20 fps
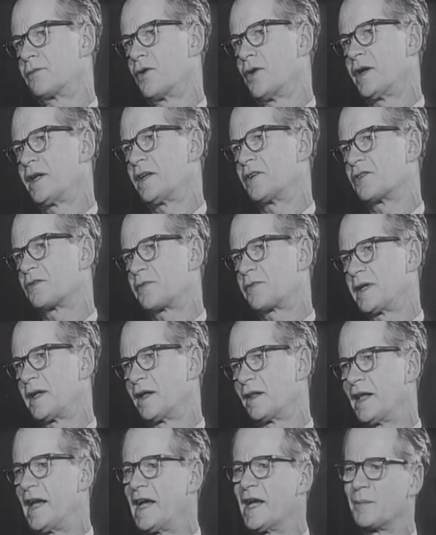Freudians
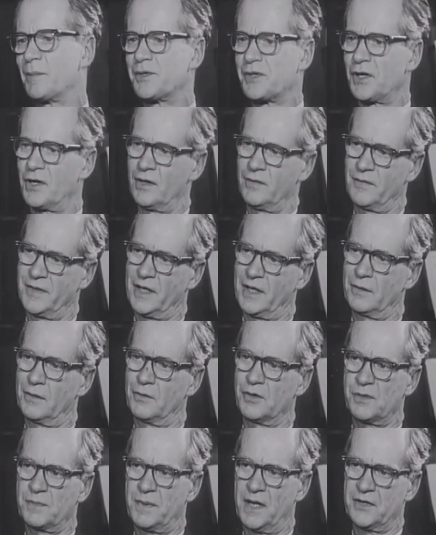feel they observe in
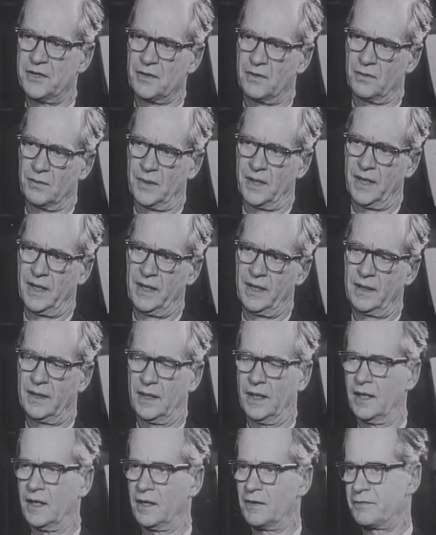their own special
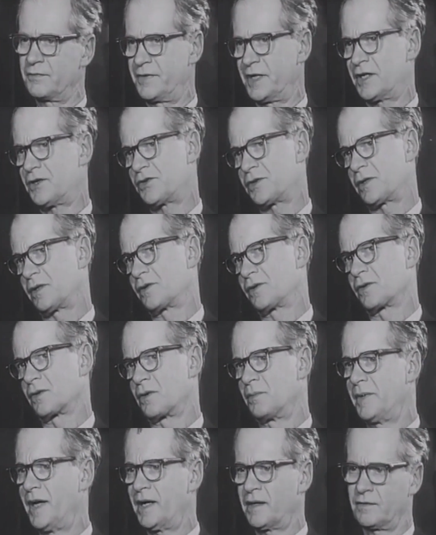way are
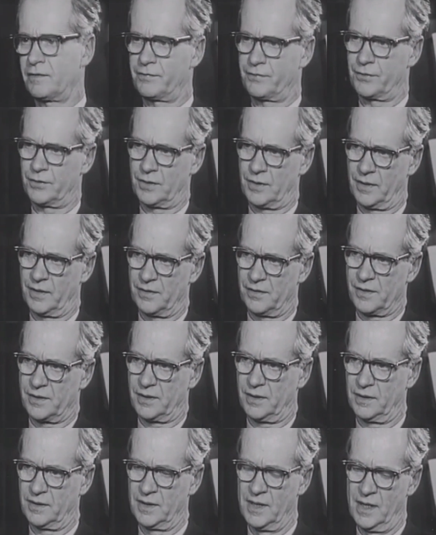fictions or
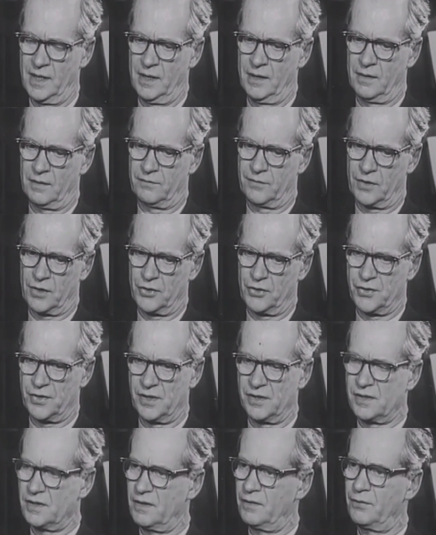metaphors. They're
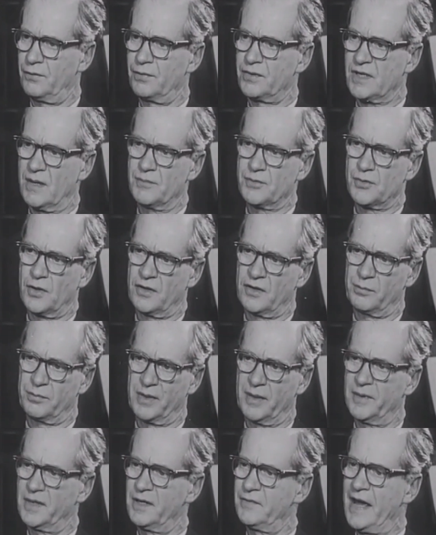versions of some sort
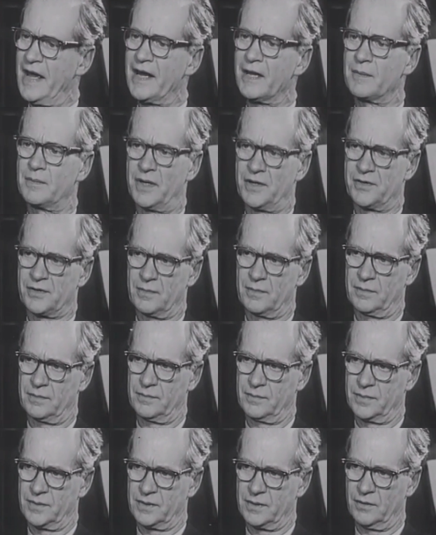of primitive
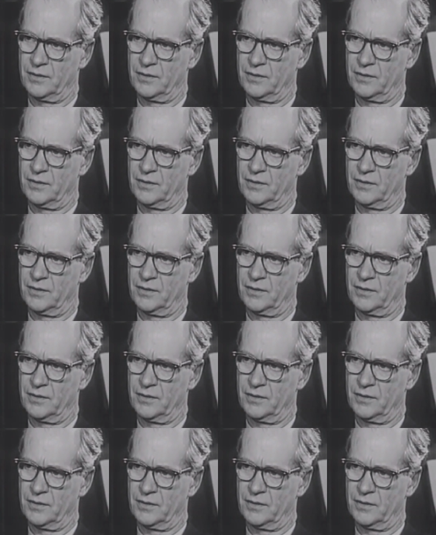animism.